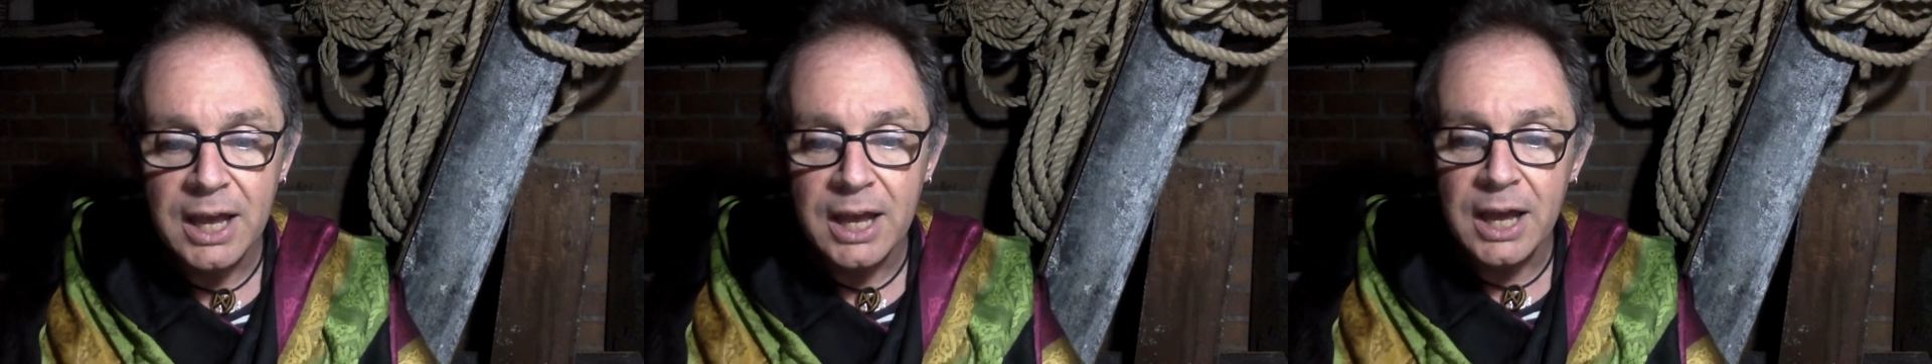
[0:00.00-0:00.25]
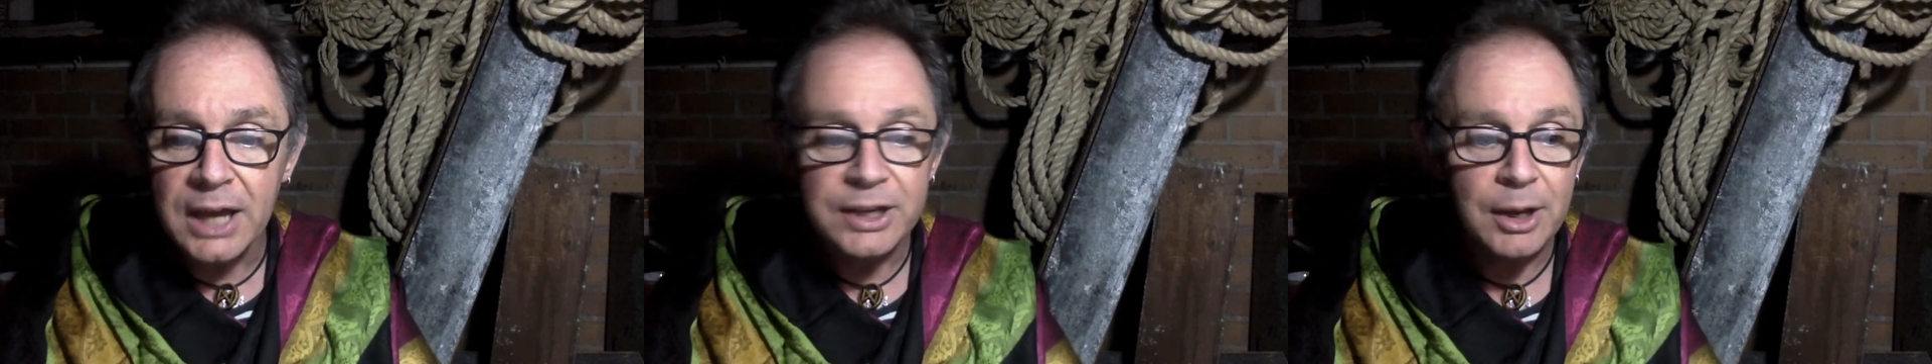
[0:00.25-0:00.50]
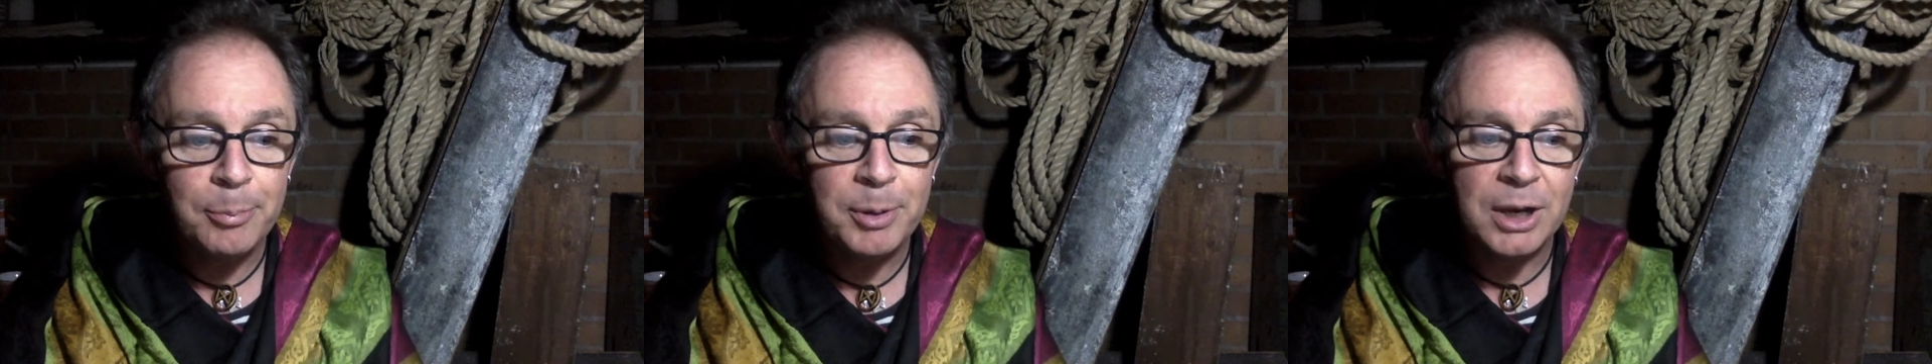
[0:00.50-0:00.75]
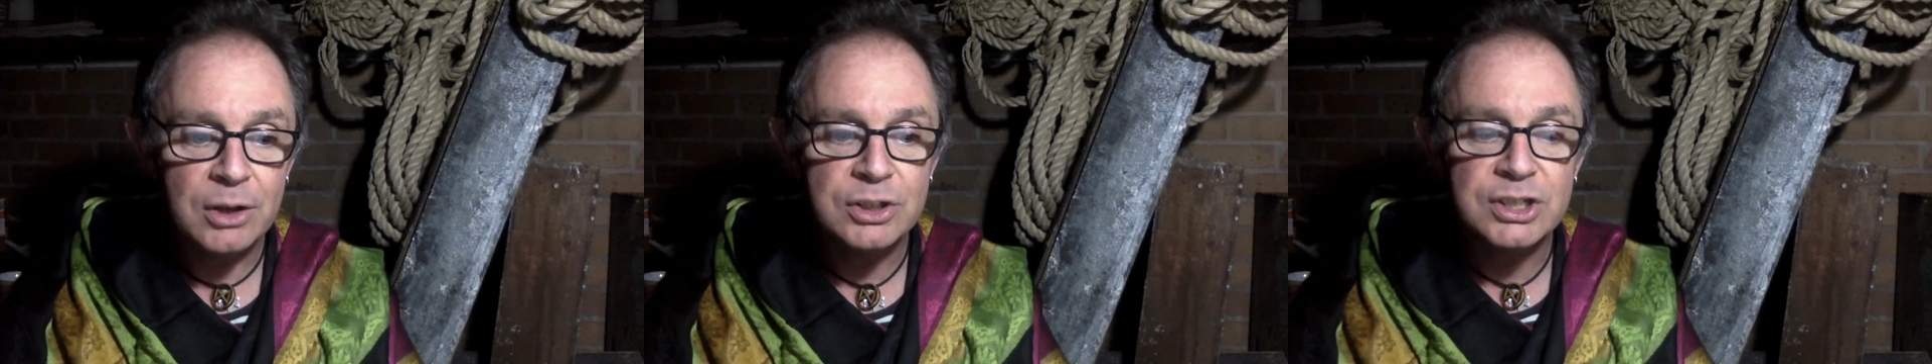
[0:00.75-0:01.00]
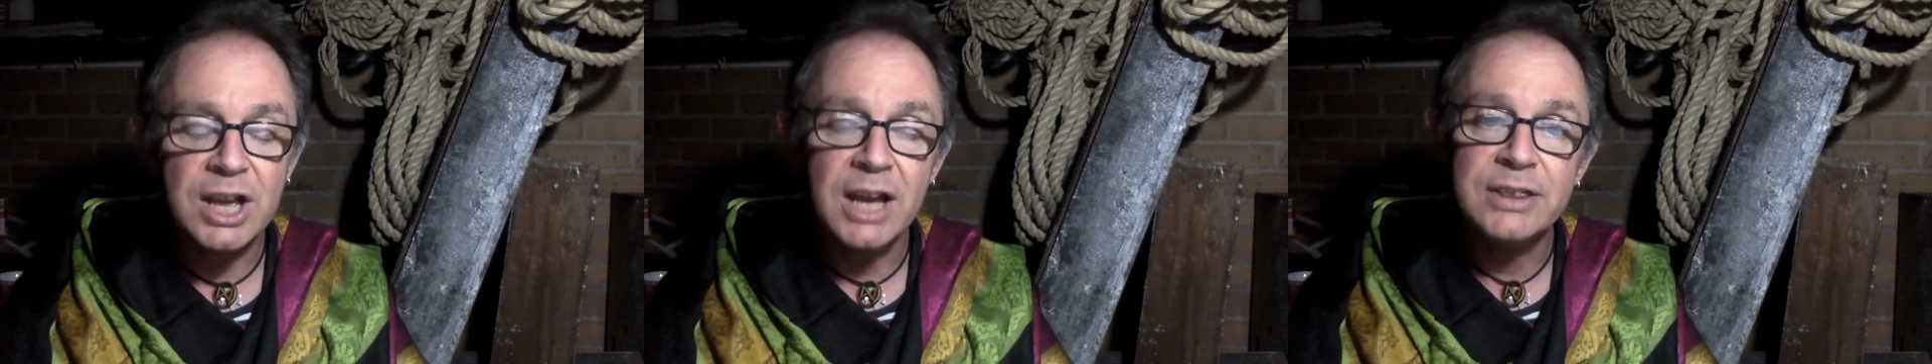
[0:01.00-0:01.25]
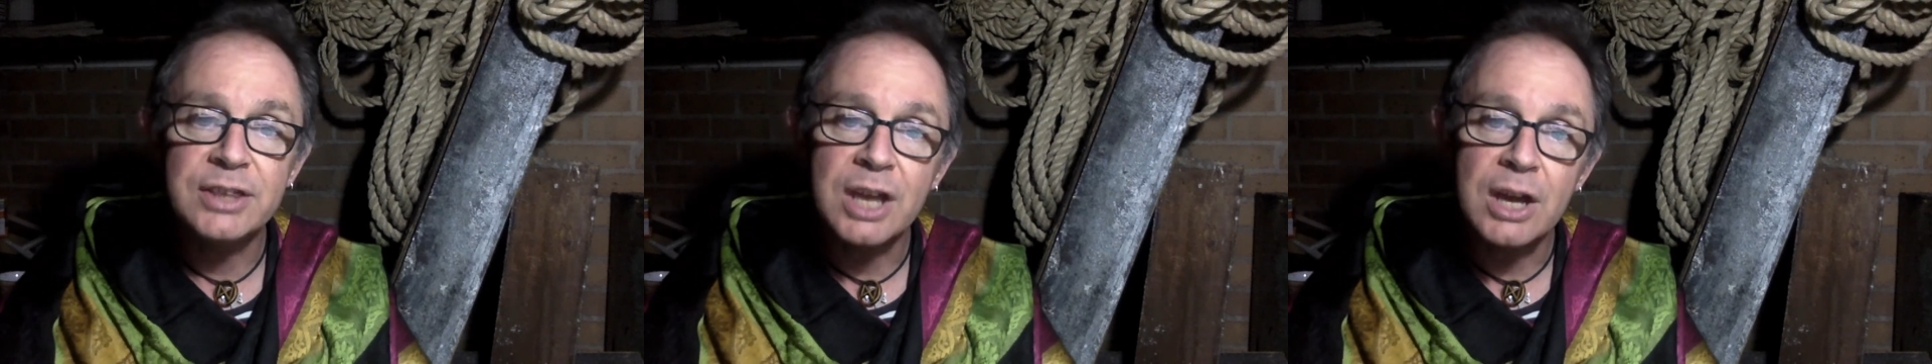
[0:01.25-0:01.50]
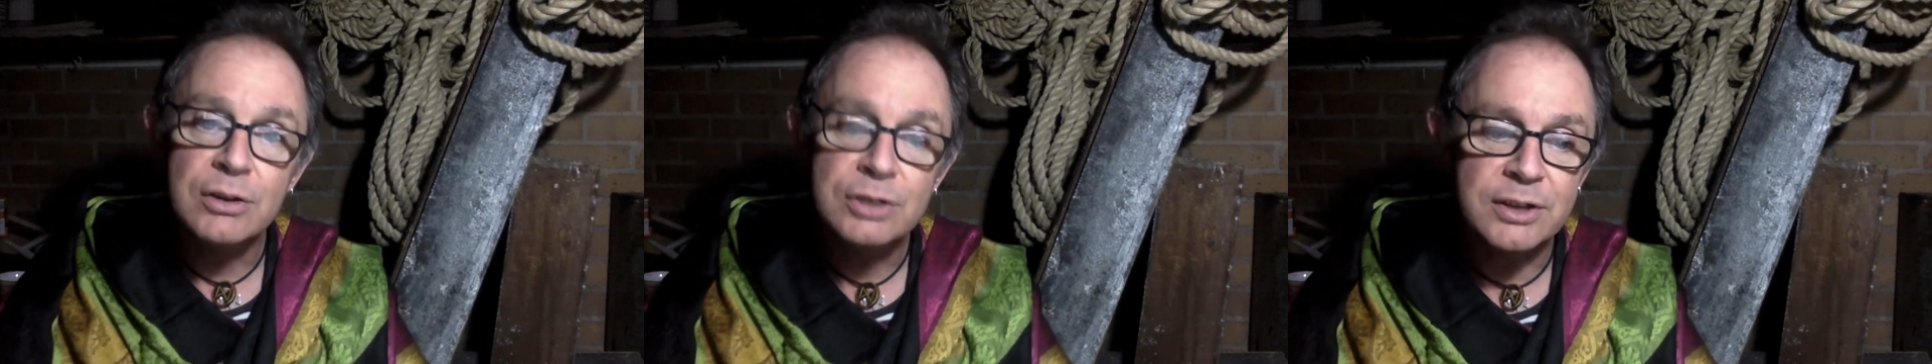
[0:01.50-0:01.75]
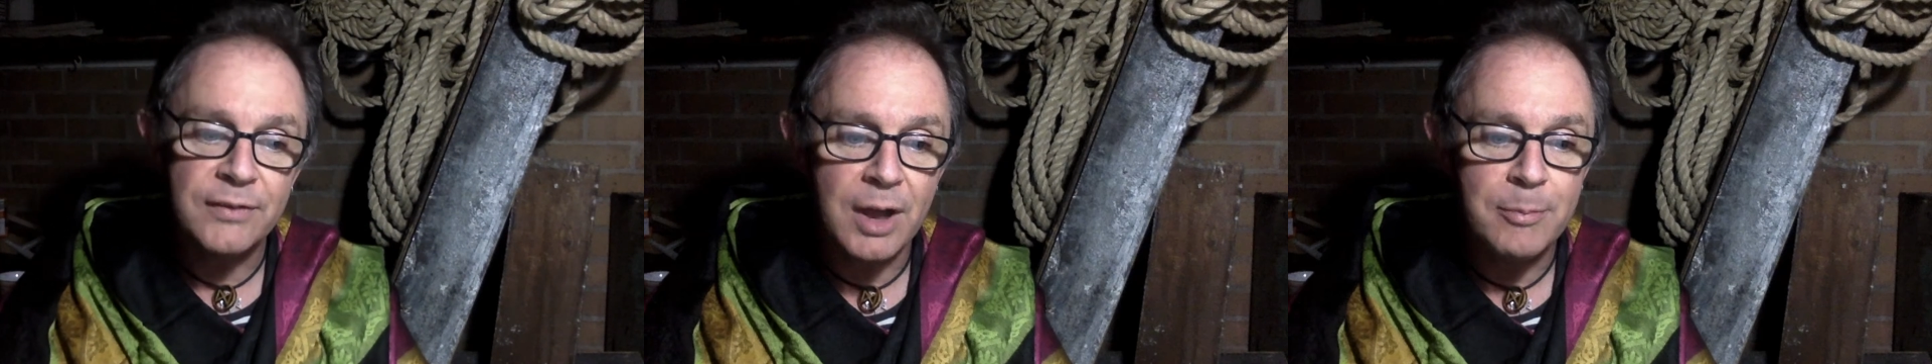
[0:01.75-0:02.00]
and up alongside the coast
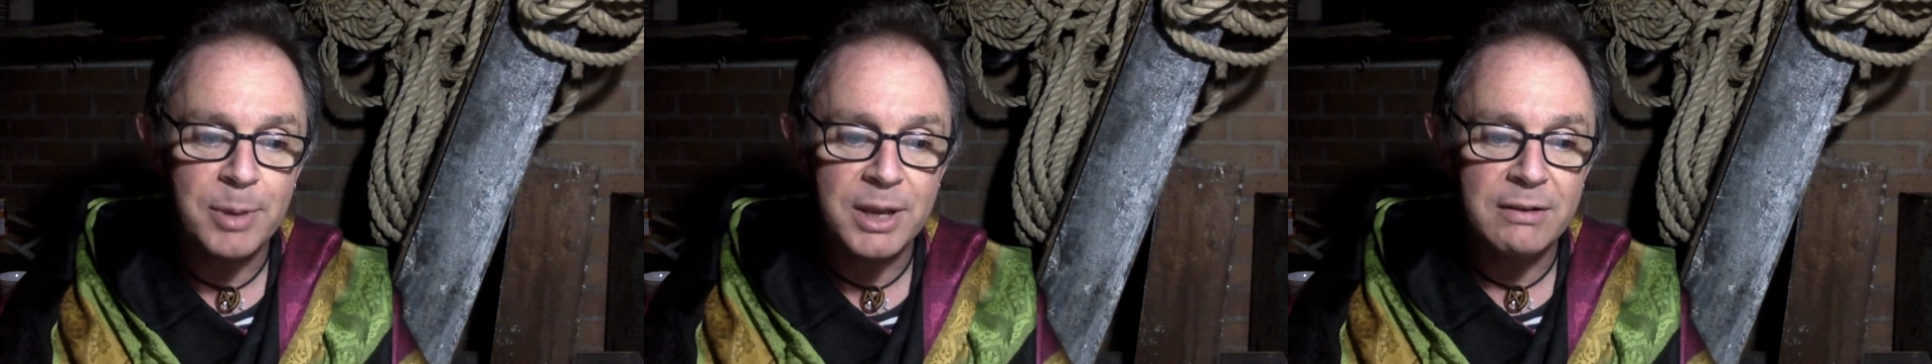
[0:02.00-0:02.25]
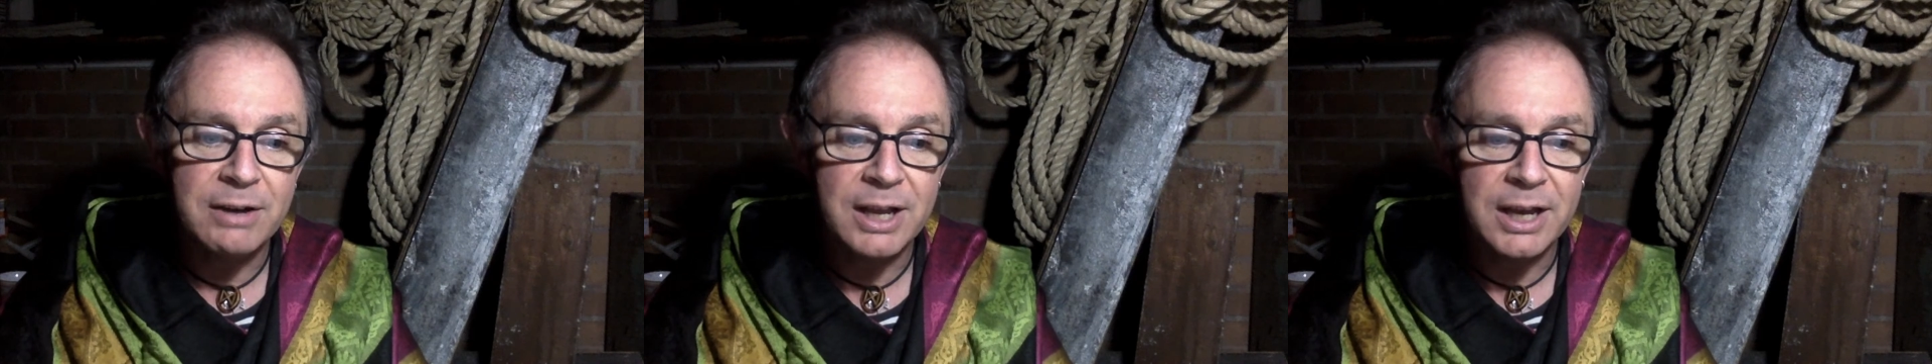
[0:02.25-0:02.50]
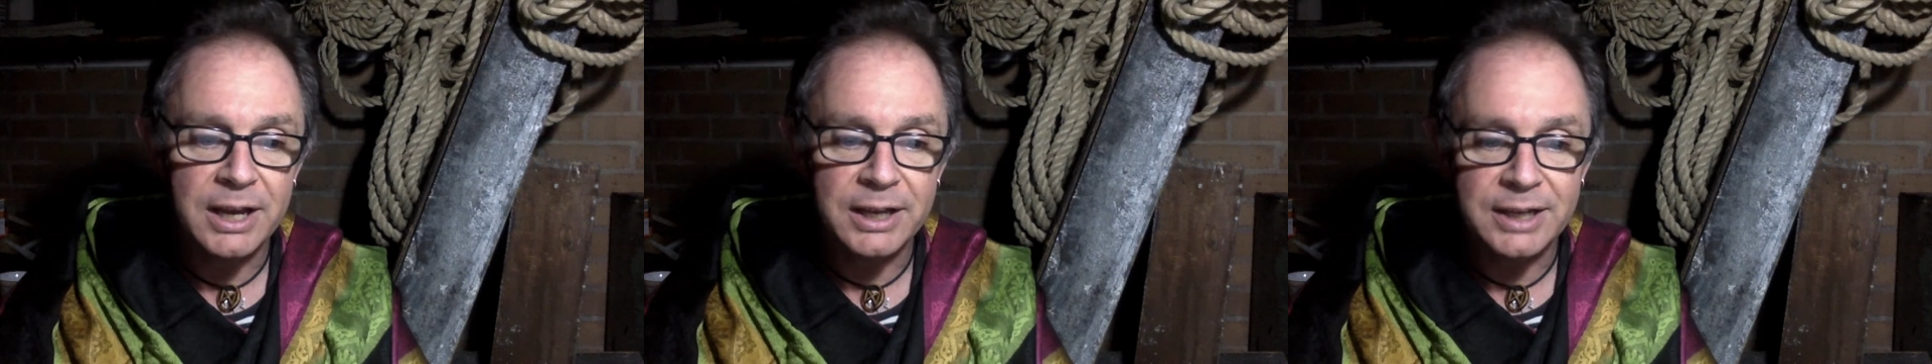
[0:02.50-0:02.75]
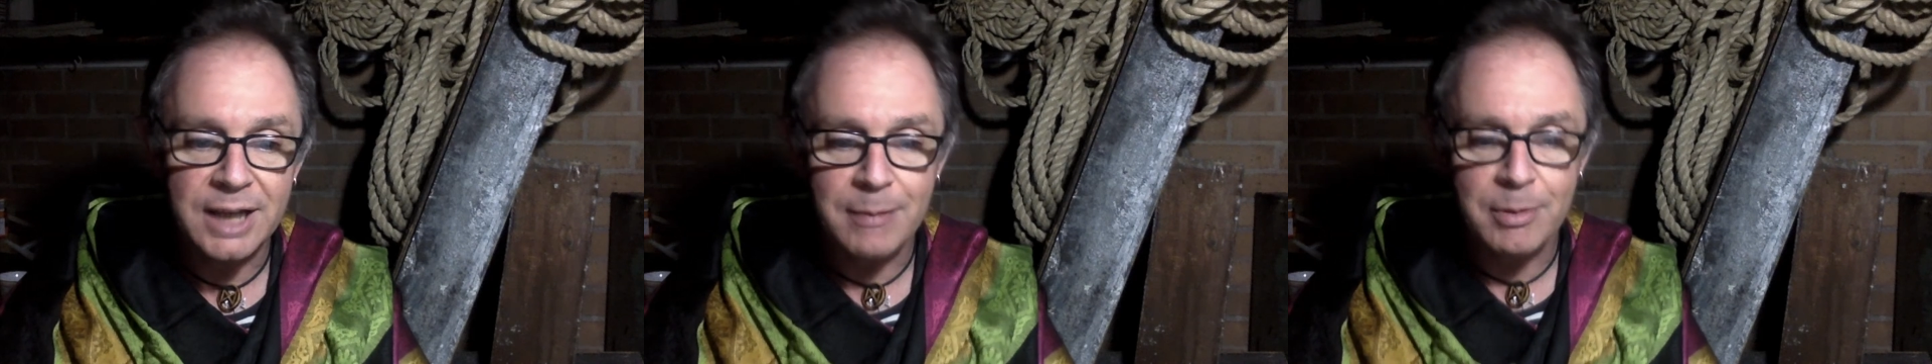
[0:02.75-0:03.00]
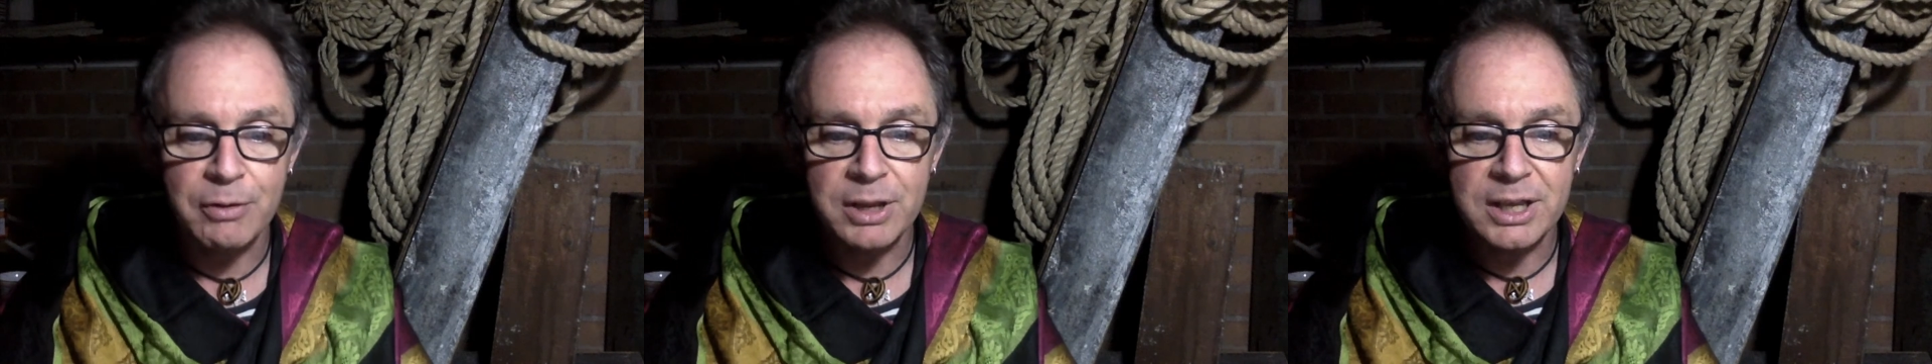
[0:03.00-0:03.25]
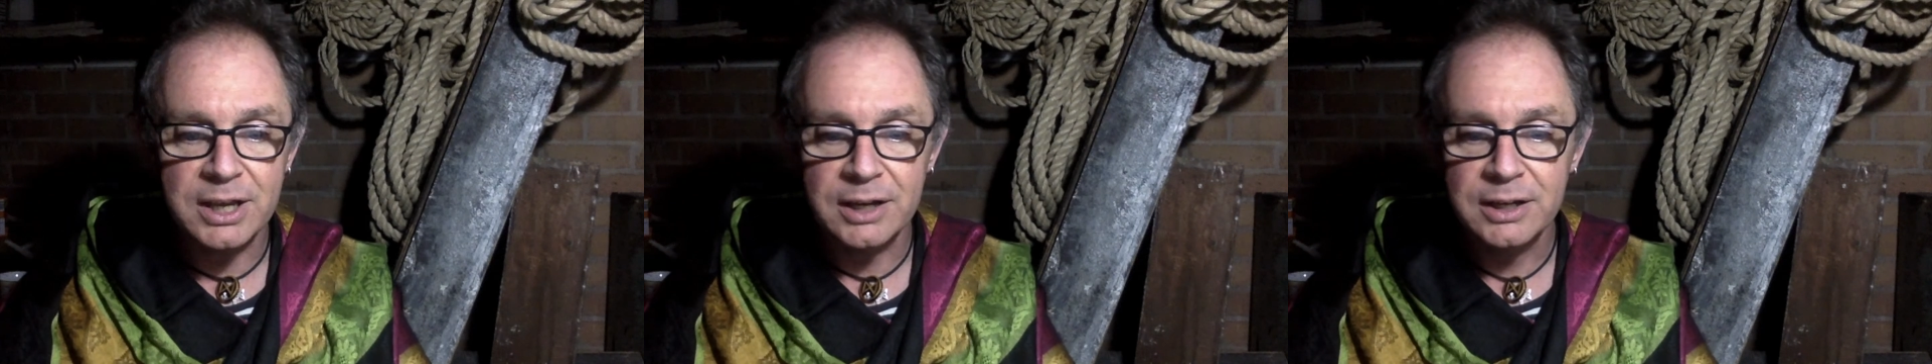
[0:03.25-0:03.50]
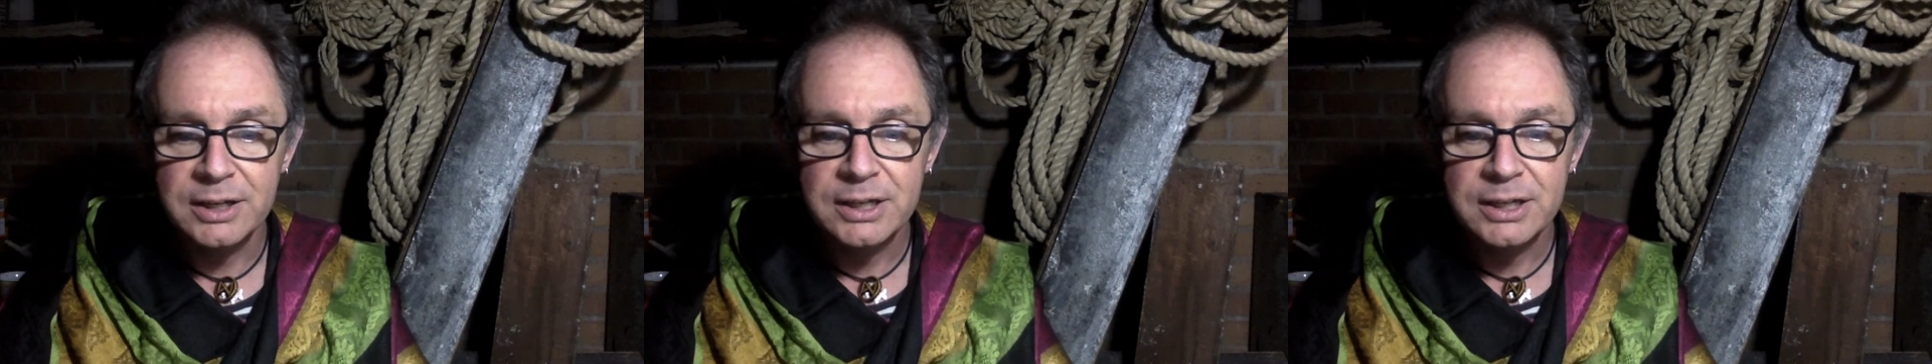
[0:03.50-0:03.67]
of Iberia and America